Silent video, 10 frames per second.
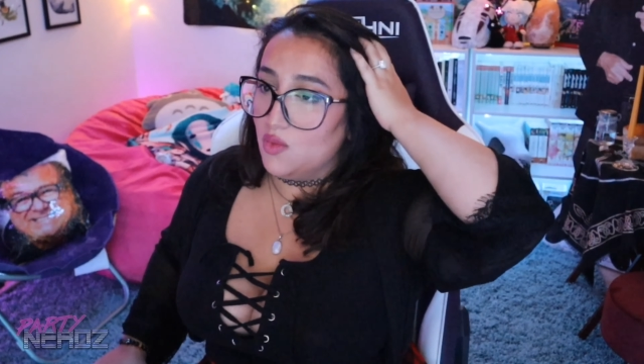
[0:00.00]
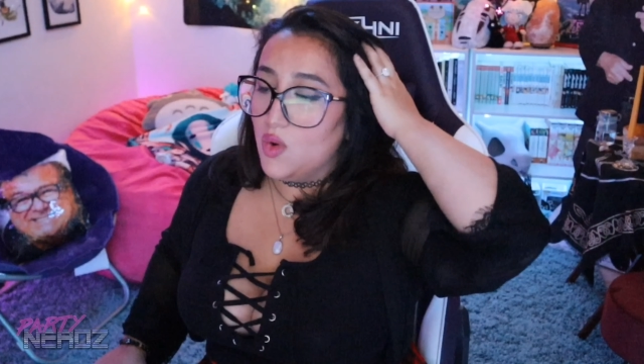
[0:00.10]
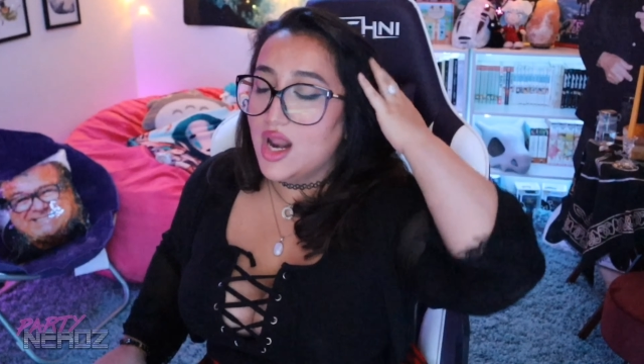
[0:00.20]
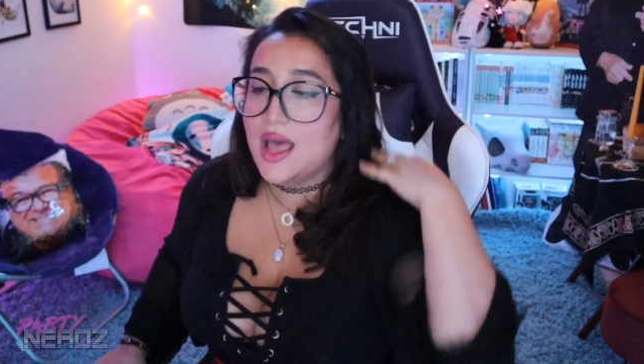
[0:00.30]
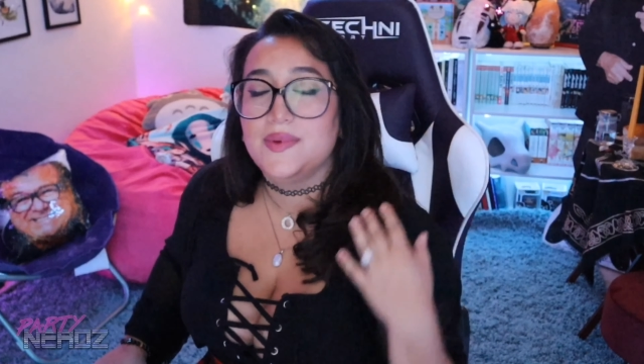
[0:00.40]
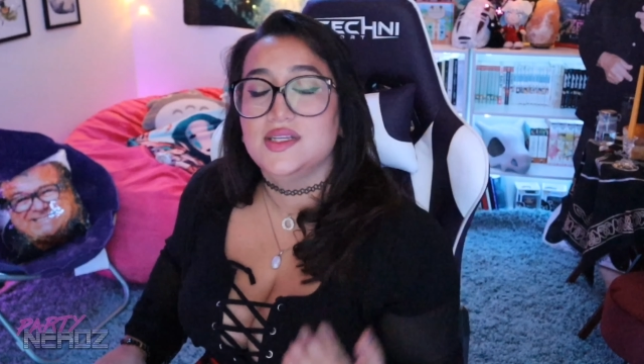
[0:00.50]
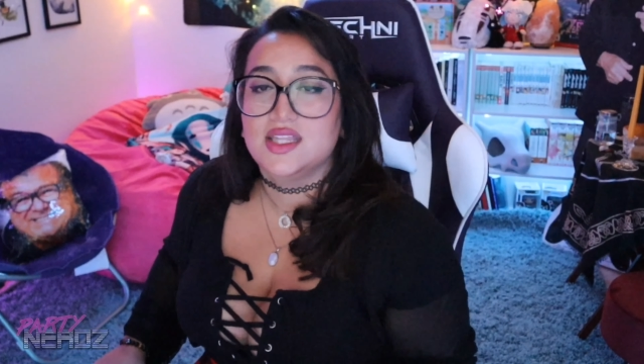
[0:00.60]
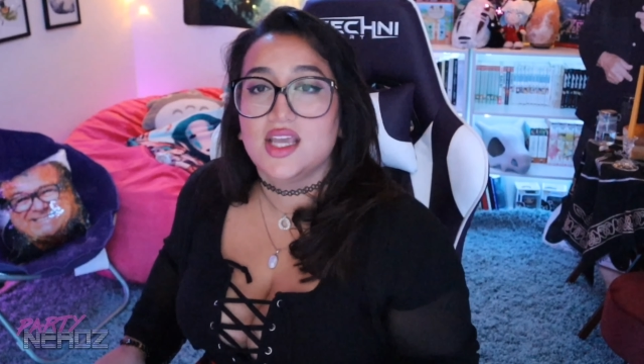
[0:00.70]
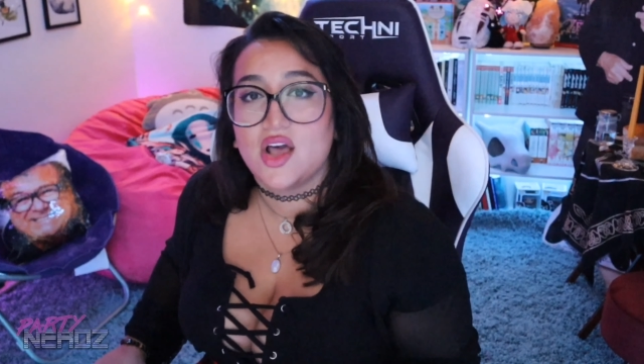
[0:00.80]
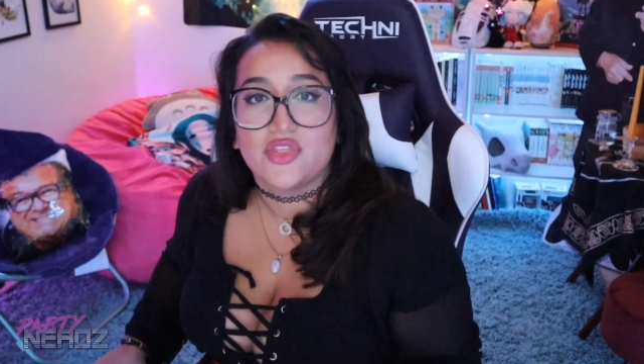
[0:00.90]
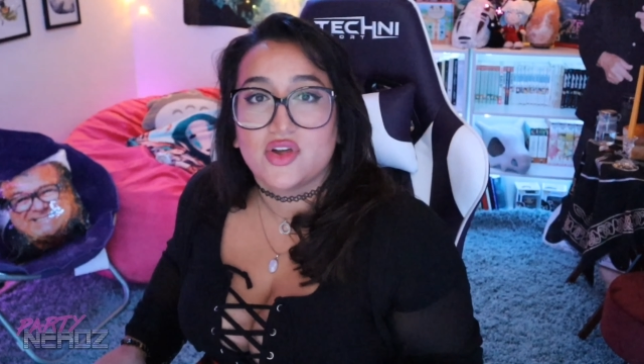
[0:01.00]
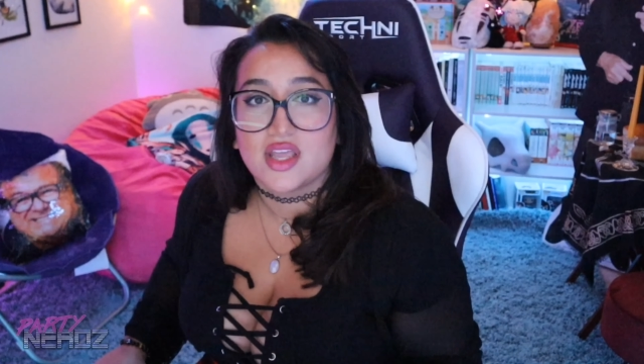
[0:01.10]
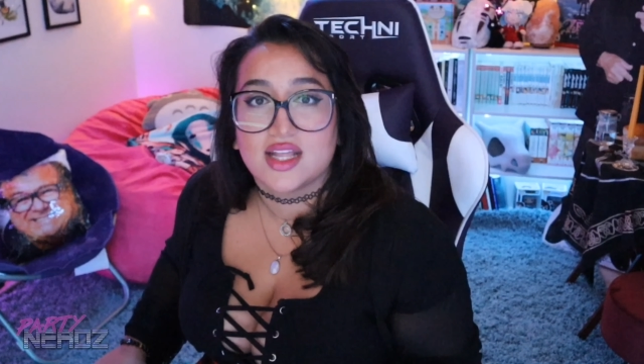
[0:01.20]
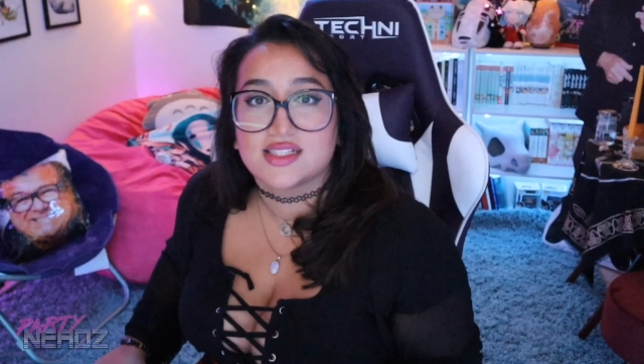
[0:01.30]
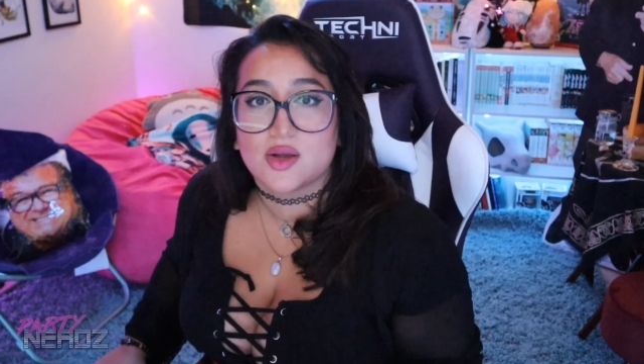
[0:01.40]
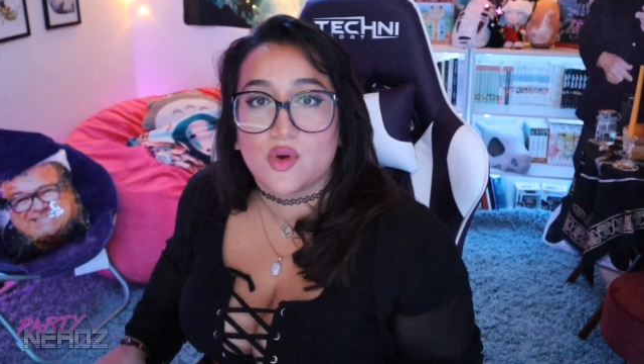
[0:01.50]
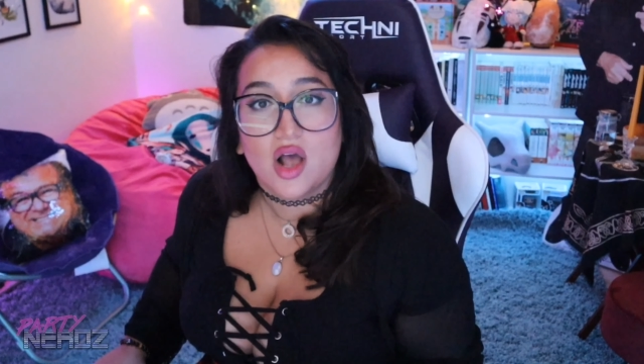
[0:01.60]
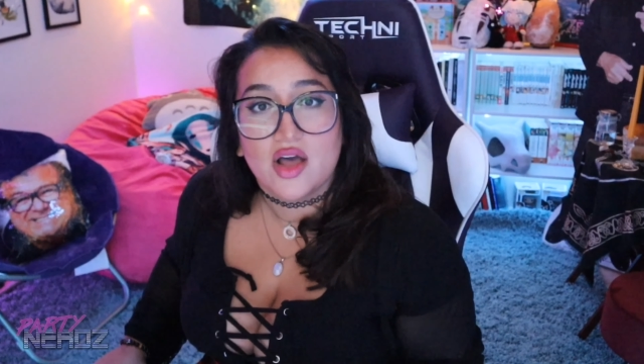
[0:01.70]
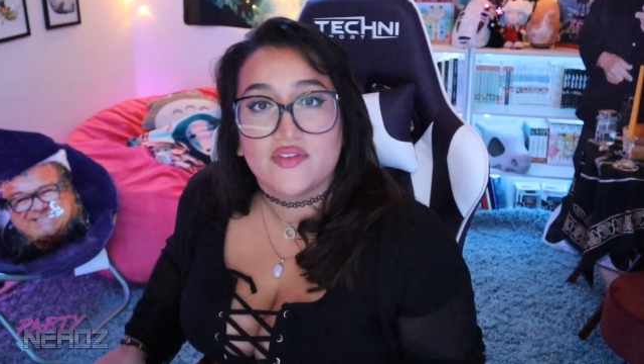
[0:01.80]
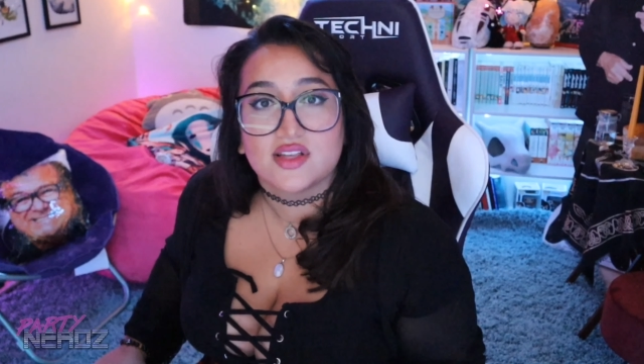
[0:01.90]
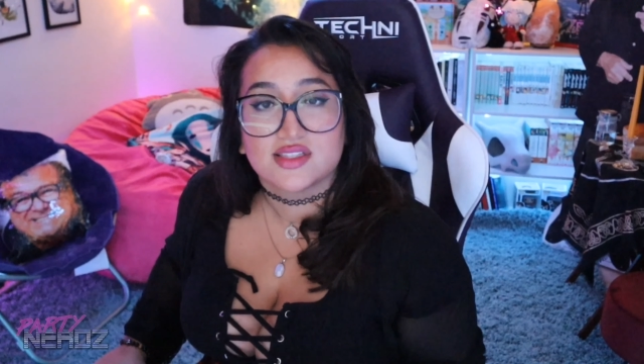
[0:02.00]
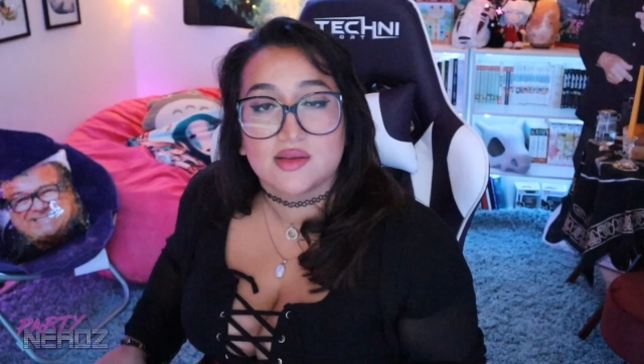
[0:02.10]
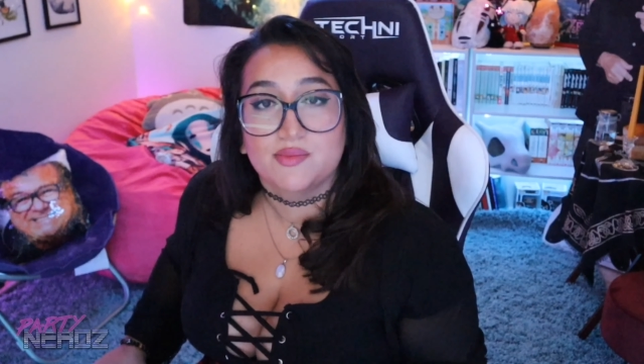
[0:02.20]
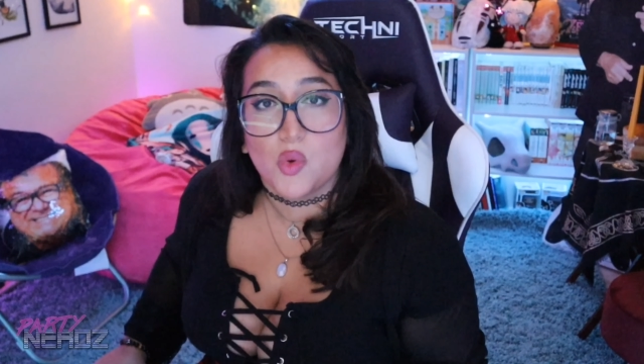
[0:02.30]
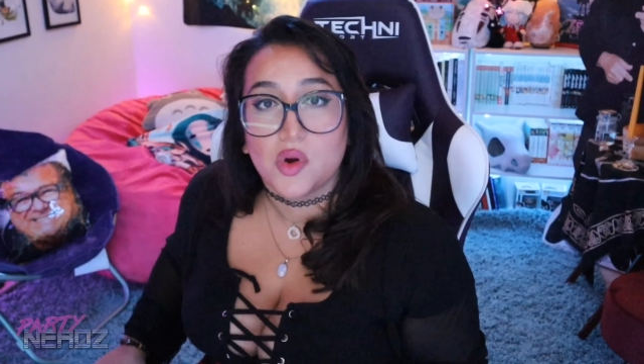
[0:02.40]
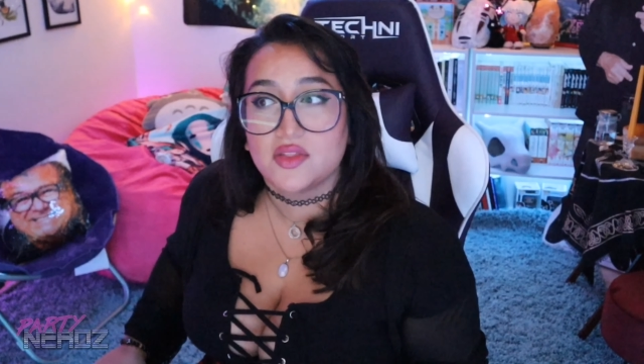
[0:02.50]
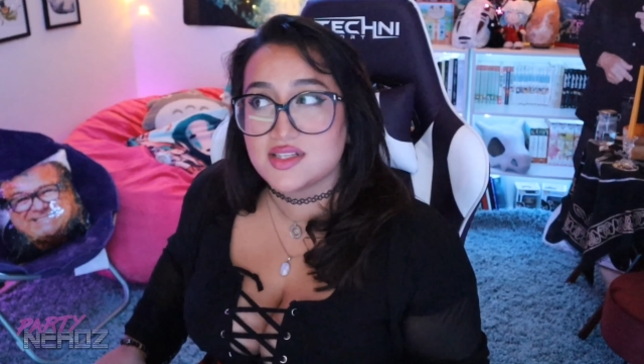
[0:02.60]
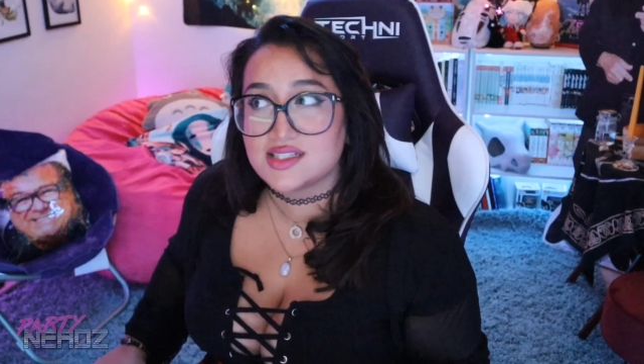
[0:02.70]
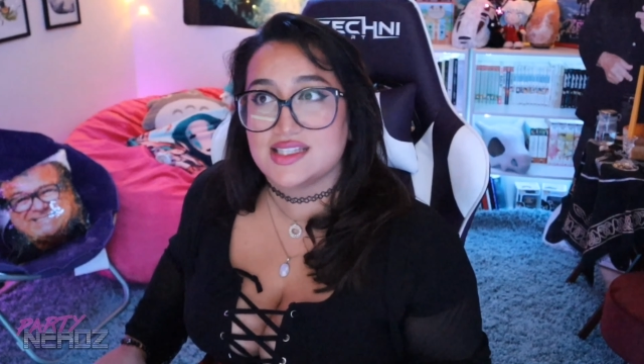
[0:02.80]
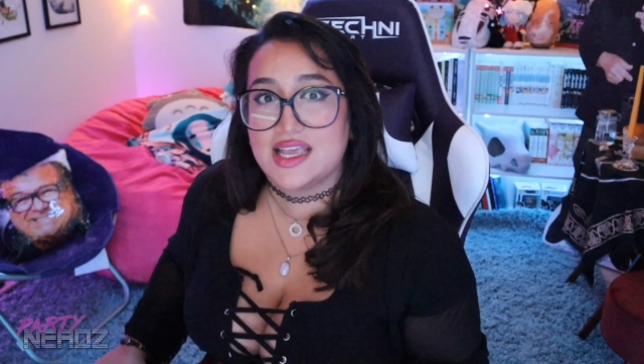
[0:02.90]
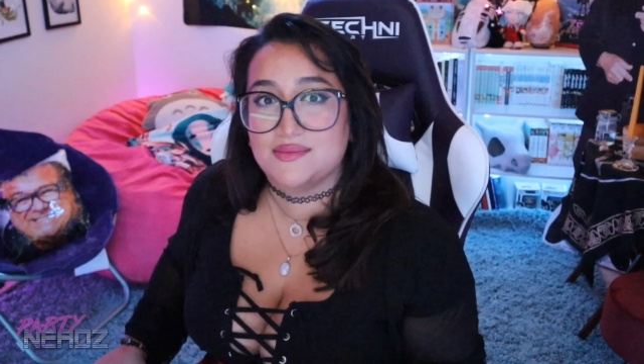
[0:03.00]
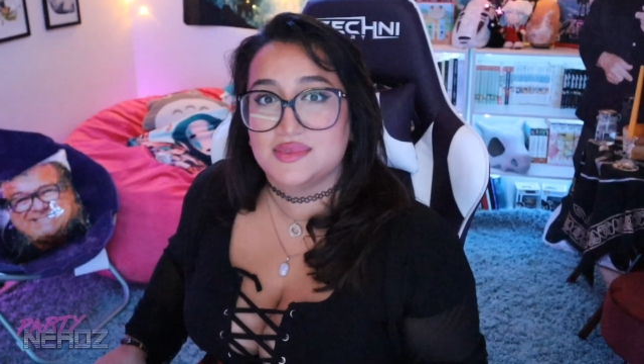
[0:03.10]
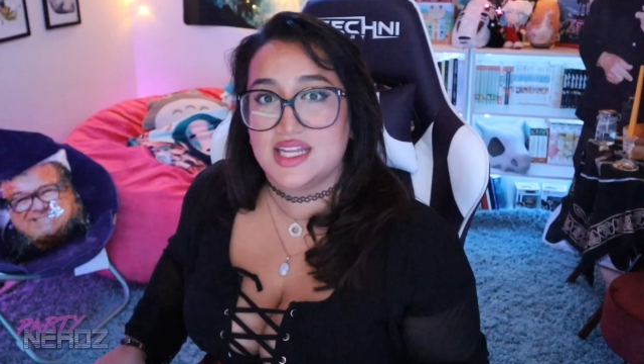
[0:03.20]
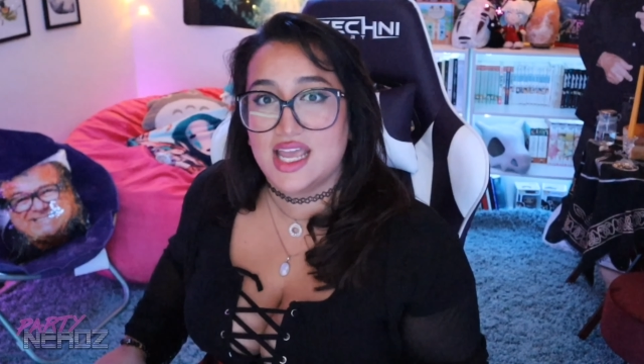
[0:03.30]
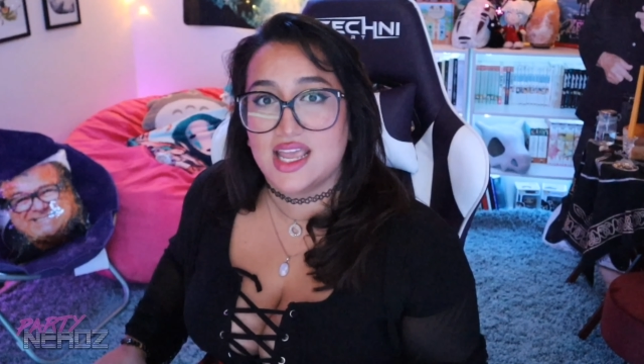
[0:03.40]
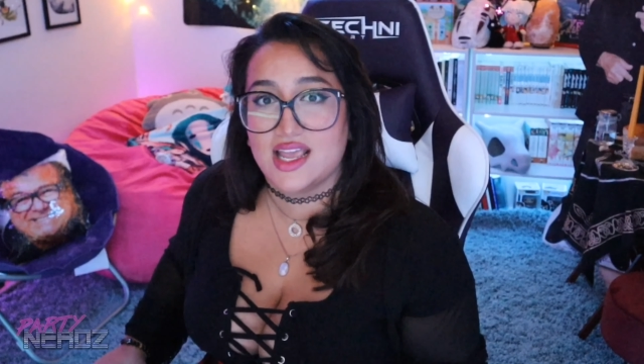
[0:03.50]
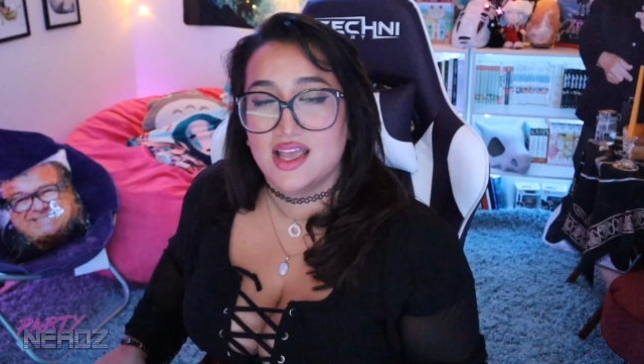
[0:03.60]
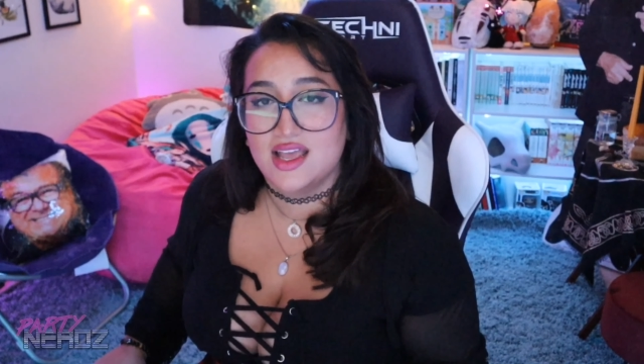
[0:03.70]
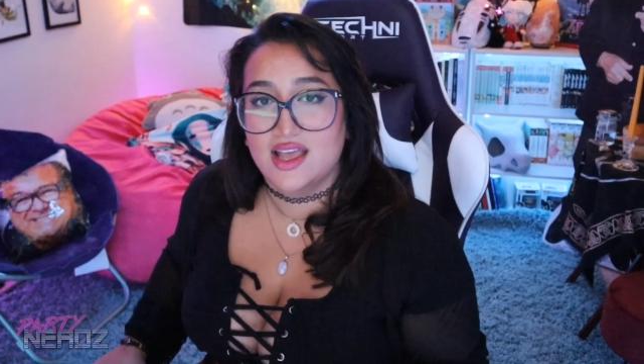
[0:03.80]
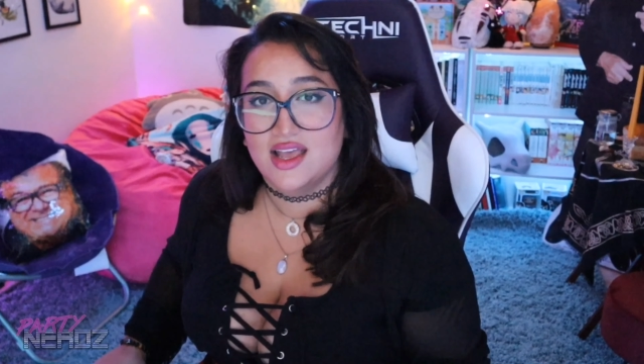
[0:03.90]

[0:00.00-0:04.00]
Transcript: What happened to the other kids that were obviously born on the same date